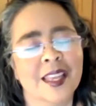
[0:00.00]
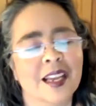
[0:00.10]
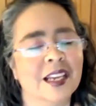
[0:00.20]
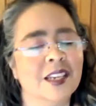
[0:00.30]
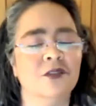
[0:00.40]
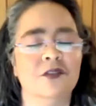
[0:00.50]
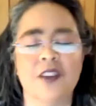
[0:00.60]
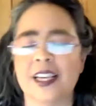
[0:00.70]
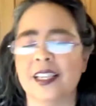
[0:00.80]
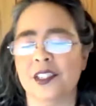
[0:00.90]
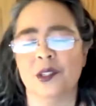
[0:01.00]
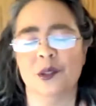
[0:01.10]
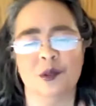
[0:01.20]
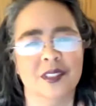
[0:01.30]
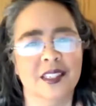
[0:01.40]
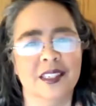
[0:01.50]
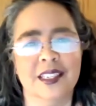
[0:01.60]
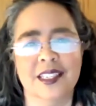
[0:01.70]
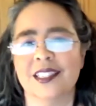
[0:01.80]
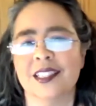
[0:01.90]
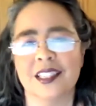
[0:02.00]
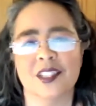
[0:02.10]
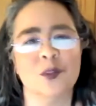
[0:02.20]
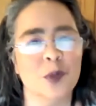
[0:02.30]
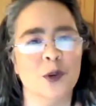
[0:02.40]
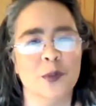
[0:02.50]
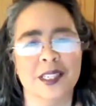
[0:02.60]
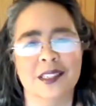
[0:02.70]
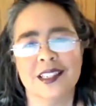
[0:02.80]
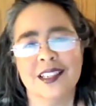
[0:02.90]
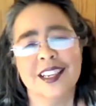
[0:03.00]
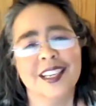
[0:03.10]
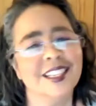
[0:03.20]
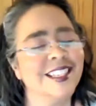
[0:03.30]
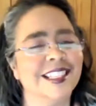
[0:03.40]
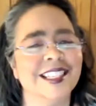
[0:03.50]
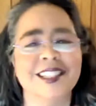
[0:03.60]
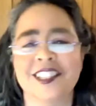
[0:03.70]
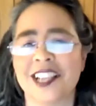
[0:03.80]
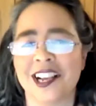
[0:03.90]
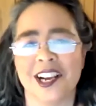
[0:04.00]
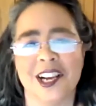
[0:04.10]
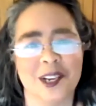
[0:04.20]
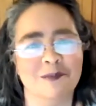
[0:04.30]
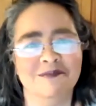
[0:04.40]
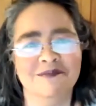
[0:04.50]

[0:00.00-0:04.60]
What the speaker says: I invite you into this moment, into this time,